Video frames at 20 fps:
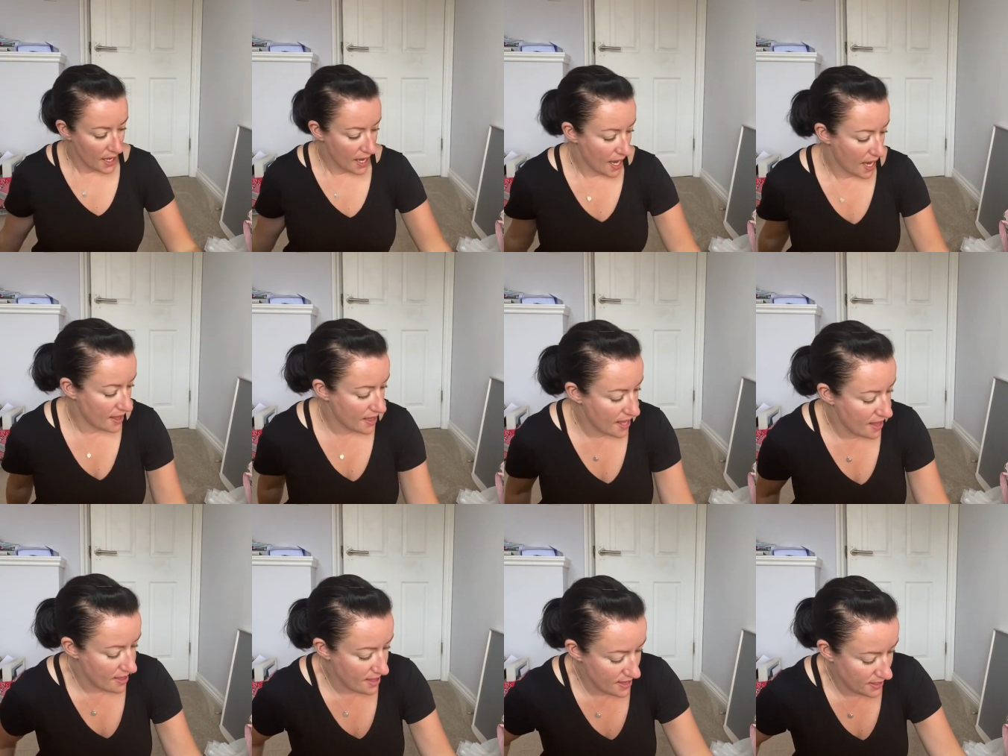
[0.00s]
And
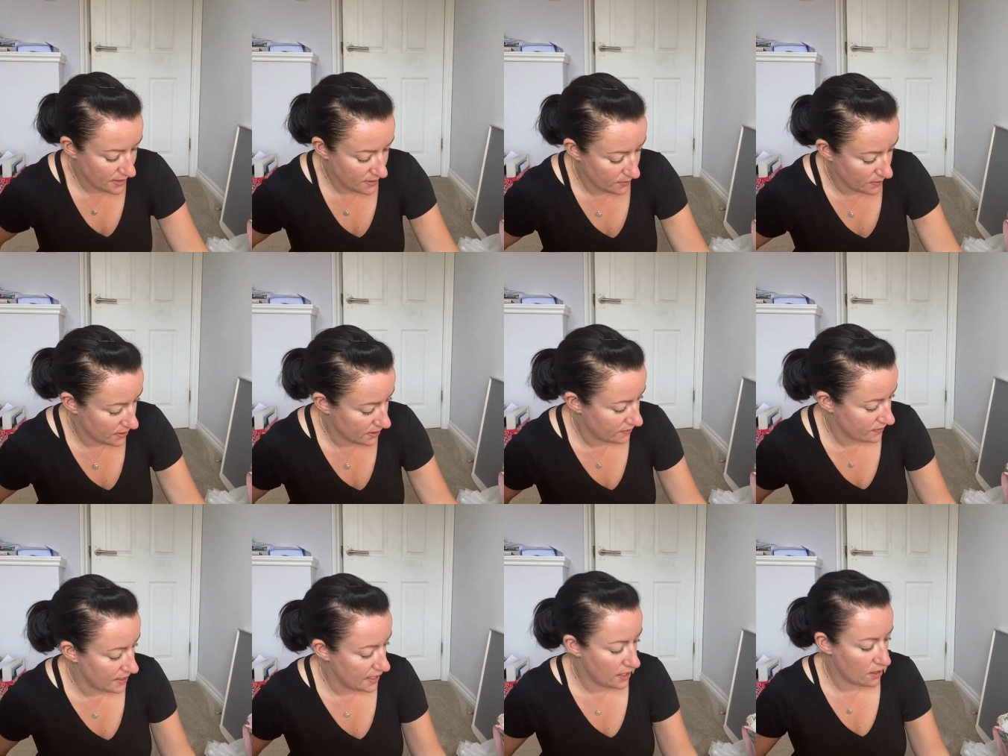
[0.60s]
then this
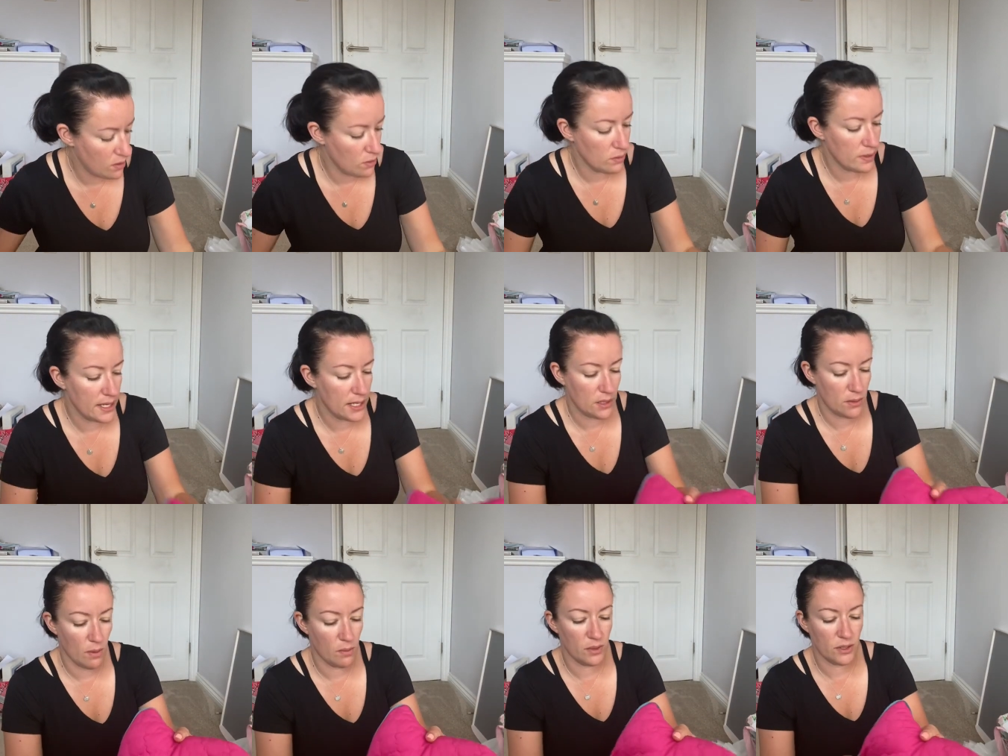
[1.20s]
one's really cool.
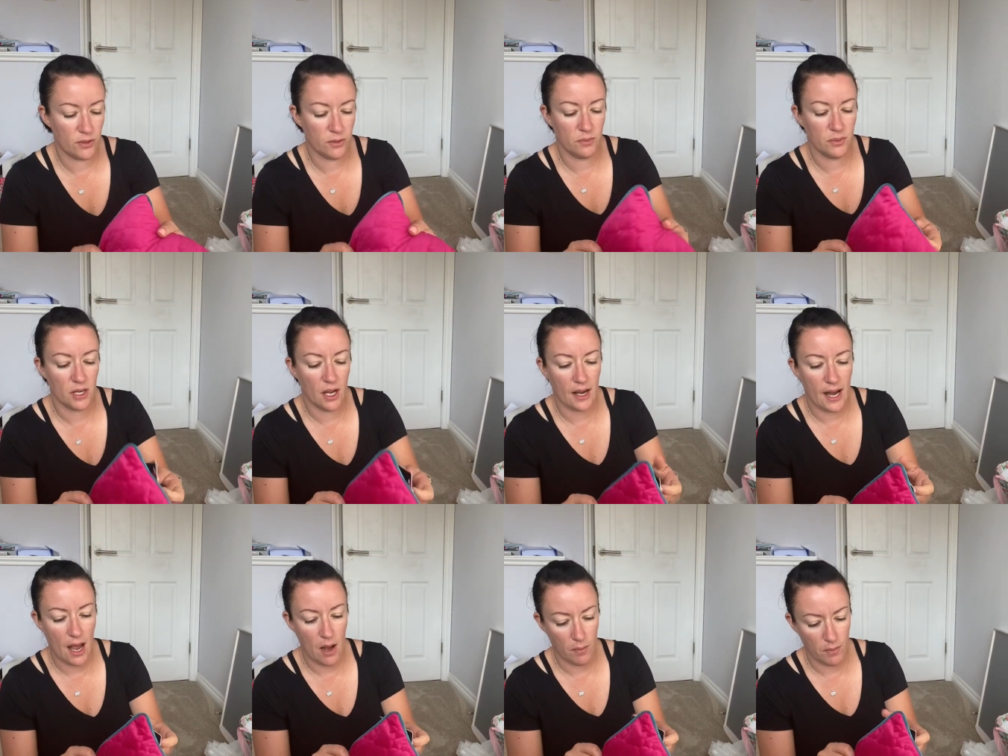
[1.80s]
This one was from
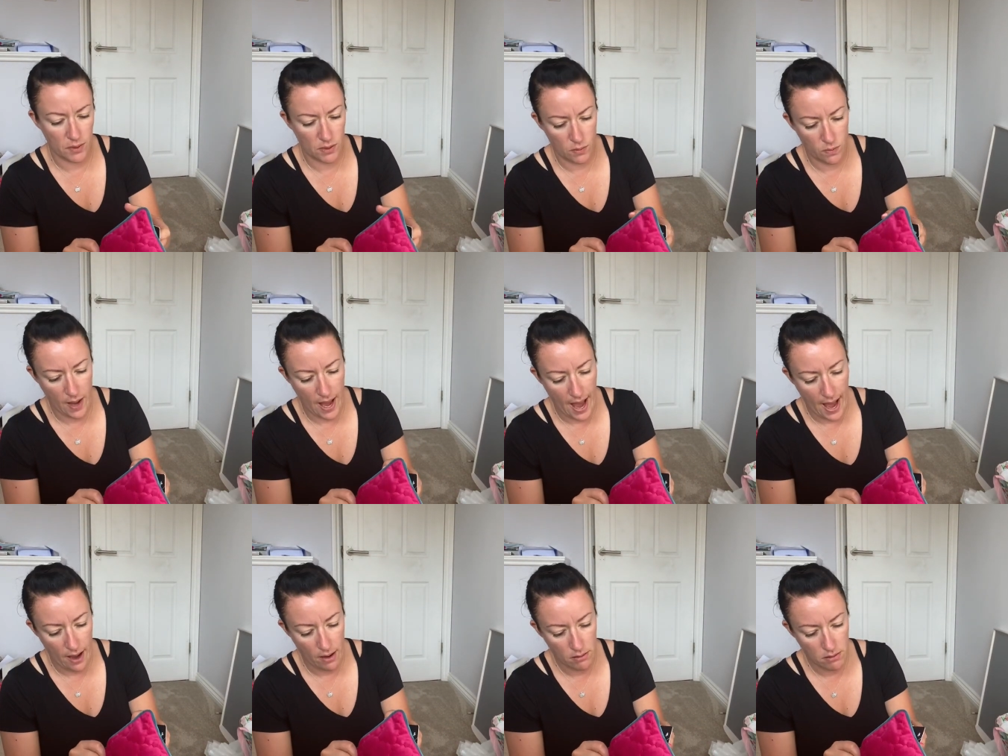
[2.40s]
Dunelm as
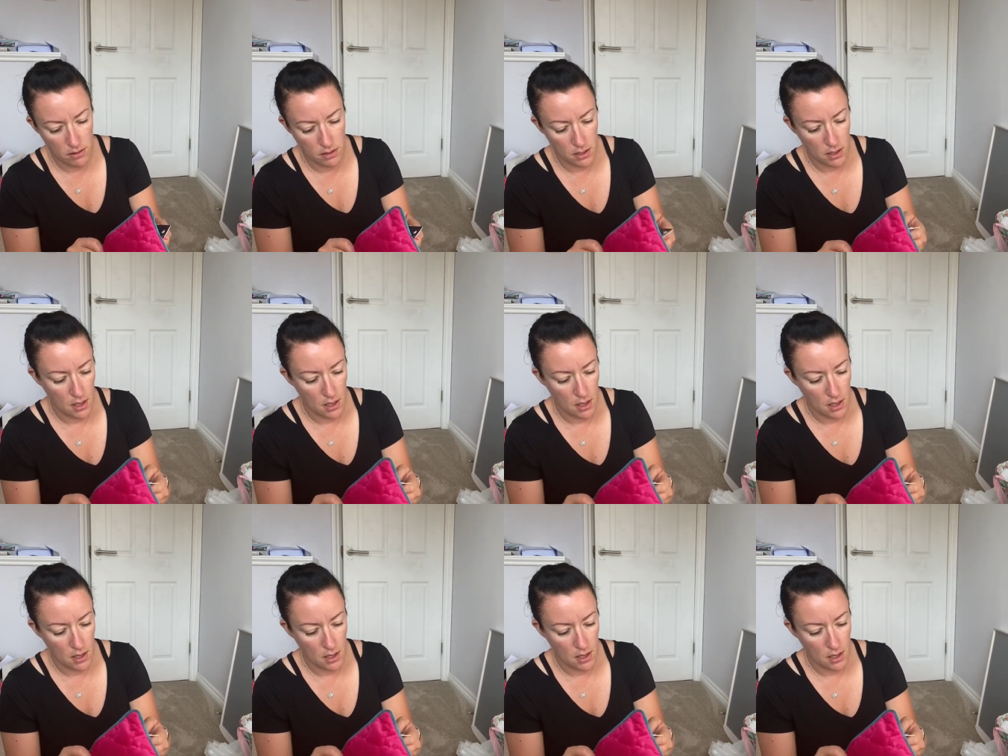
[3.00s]
well.